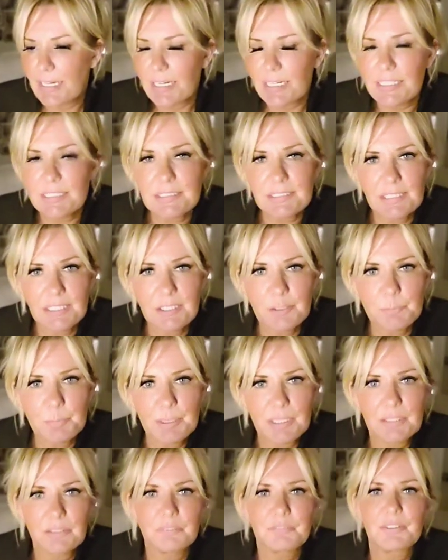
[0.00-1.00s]
Instead of
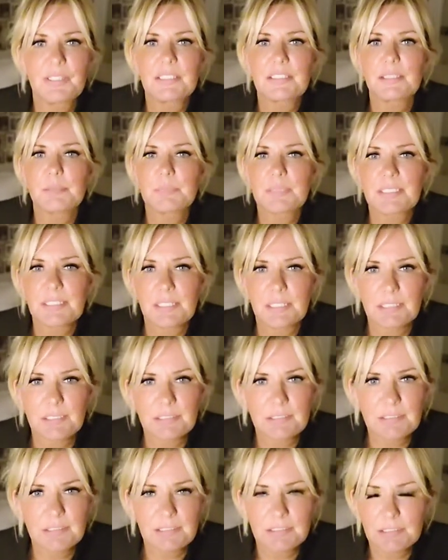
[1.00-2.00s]
being the victim and seeing it
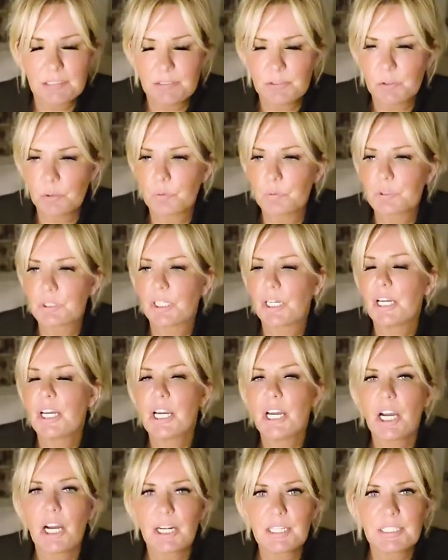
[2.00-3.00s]
as a disorder,
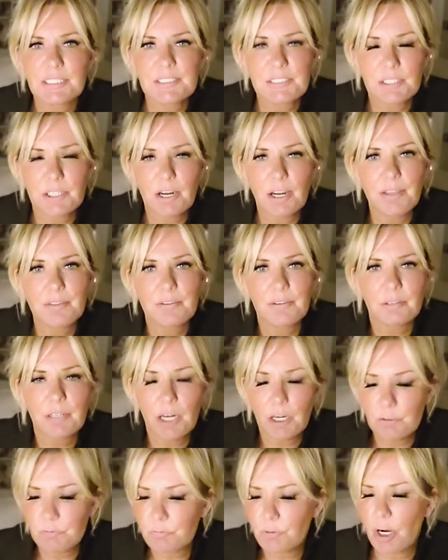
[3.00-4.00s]
I need to go out there and
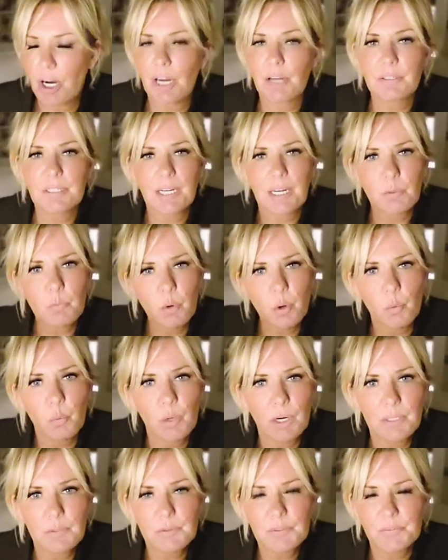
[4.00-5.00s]
go, right, okay, what
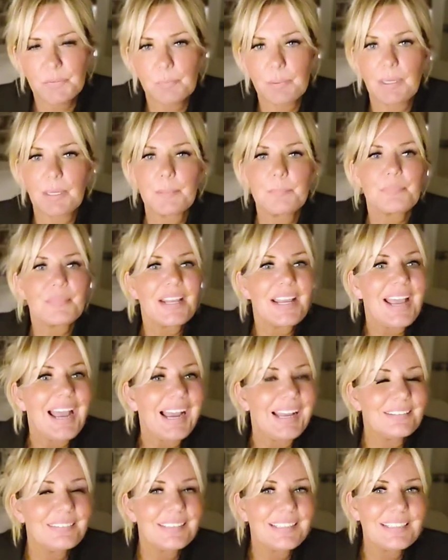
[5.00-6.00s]
works for me?
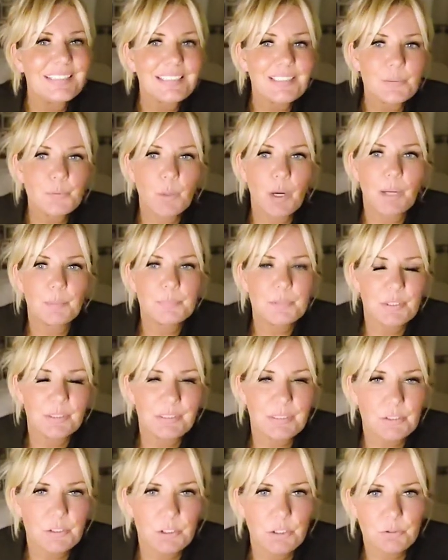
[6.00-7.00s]
And this is why I'm doing
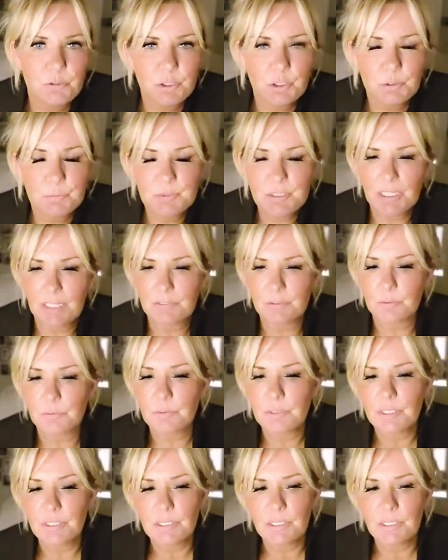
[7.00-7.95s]
this YouTube channel.